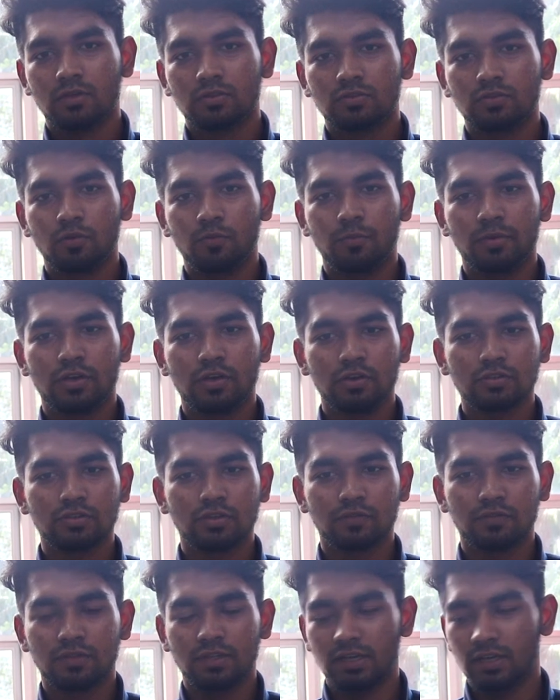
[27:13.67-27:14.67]
So because
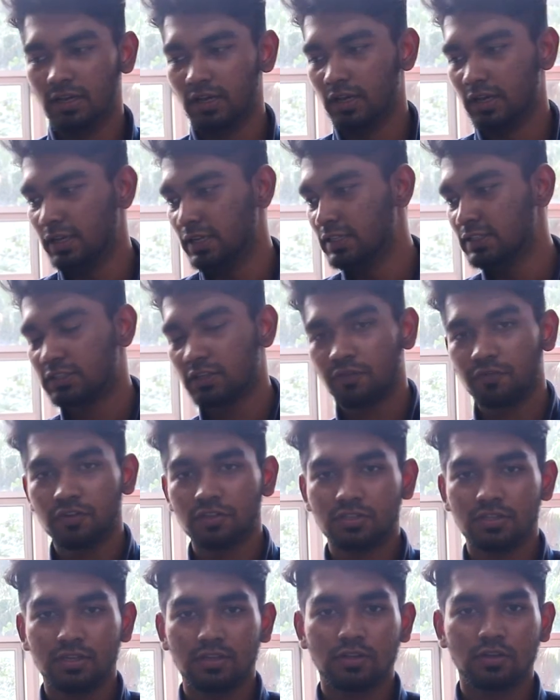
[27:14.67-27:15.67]
of the
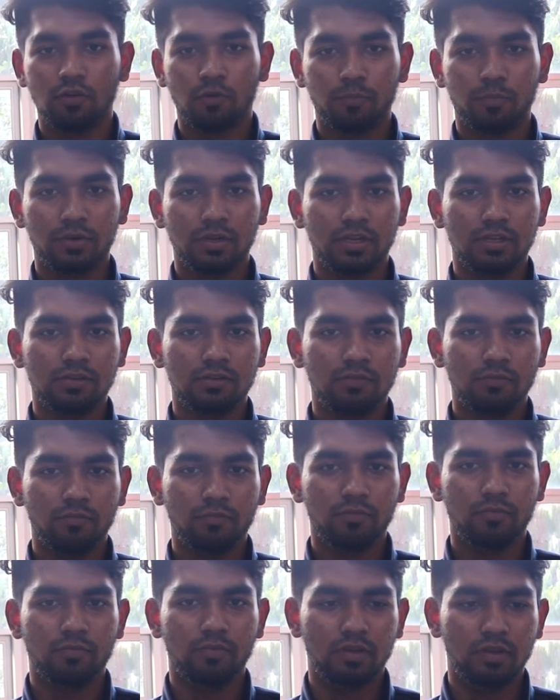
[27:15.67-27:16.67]
insufficient component,
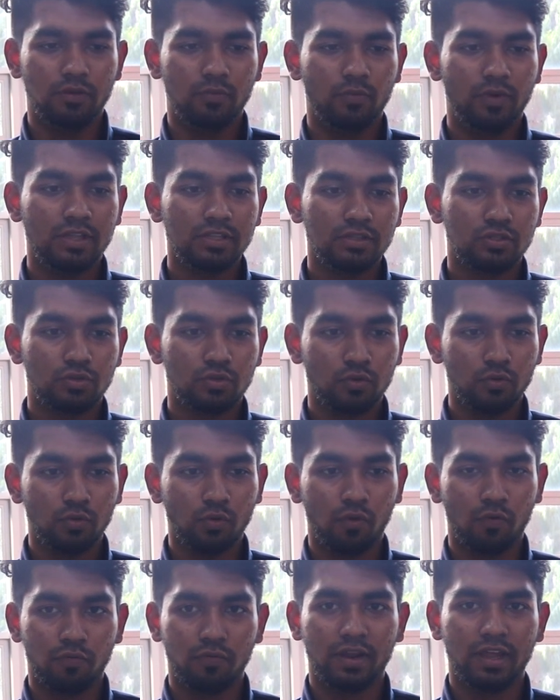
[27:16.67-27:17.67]
we went through
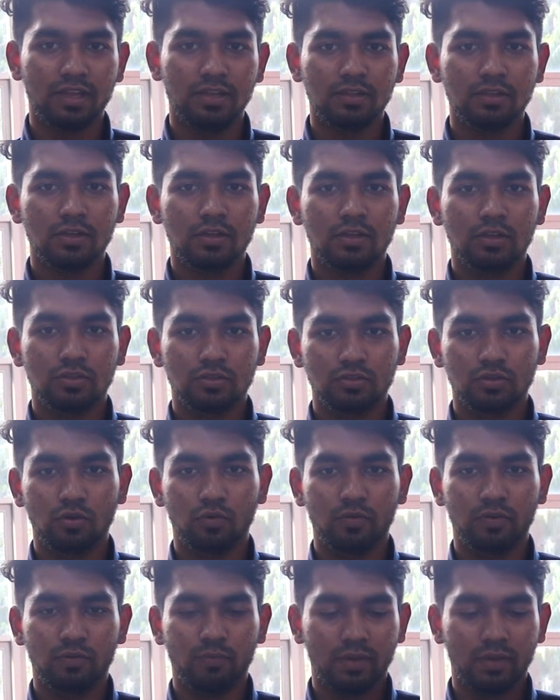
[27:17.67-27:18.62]
offline. So we